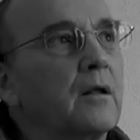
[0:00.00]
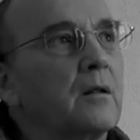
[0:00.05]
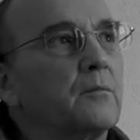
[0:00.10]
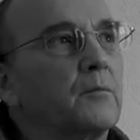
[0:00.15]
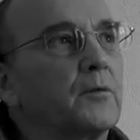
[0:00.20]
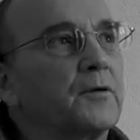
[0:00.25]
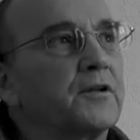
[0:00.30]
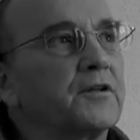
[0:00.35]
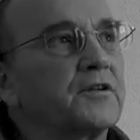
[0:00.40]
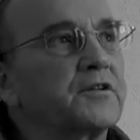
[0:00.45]

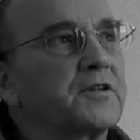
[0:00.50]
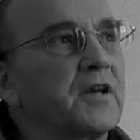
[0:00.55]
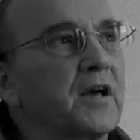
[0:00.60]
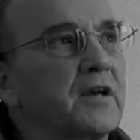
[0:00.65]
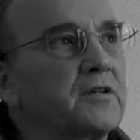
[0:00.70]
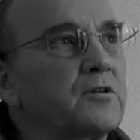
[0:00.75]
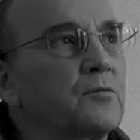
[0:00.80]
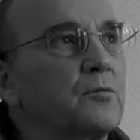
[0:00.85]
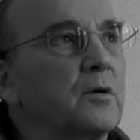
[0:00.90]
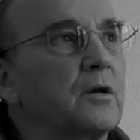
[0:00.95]
But the
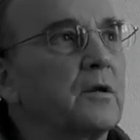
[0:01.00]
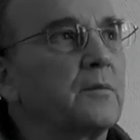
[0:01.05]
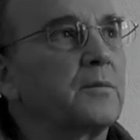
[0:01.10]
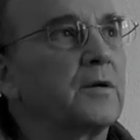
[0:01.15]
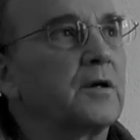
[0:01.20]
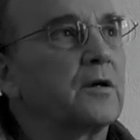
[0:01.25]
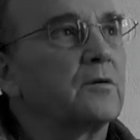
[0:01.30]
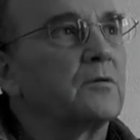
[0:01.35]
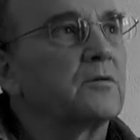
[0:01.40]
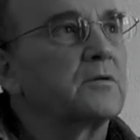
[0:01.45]
sexual
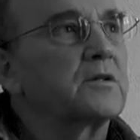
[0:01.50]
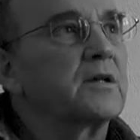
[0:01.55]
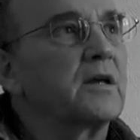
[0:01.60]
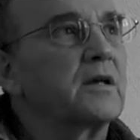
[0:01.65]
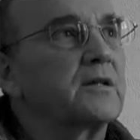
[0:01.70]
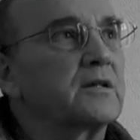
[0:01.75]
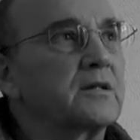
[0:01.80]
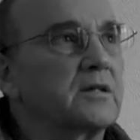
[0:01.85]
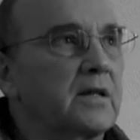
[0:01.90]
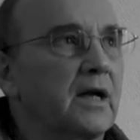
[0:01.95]
abuse
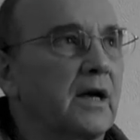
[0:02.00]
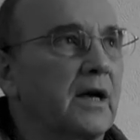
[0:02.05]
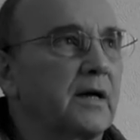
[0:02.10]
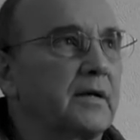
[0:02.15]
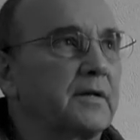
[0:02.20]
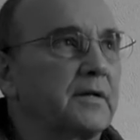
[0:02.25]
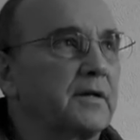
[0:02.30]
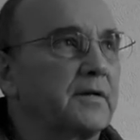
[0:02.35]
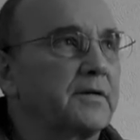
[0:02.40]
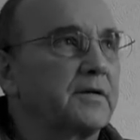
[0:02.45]

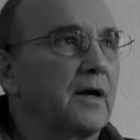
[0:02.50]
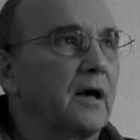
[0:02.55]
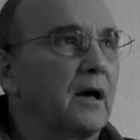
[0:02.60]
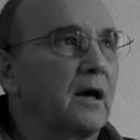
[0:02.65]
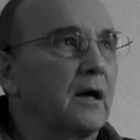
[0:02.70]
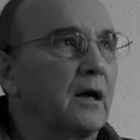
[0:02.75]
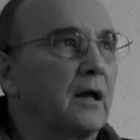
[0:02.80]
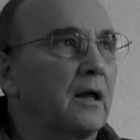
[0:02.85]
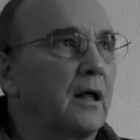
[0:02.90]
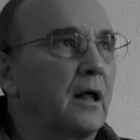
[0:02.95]
started
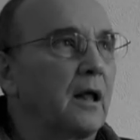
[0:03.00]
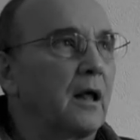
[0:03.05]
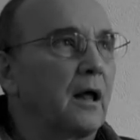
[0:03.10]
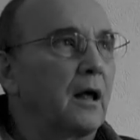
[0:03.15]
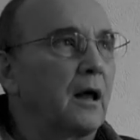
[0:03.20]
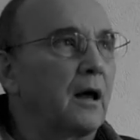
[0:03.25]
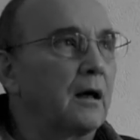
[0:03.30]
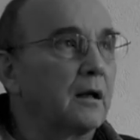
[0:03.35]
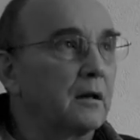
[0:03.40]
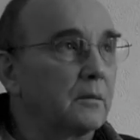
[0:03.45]

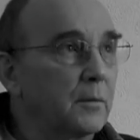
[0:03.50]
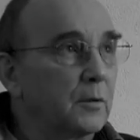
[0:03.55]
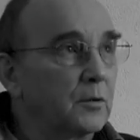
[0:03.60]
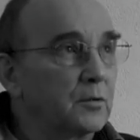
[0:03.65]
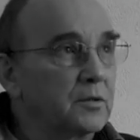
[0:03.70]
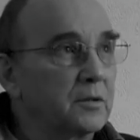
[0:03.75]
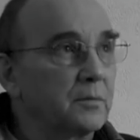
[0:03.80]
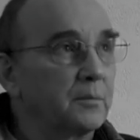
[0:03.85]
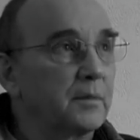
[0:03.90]
almost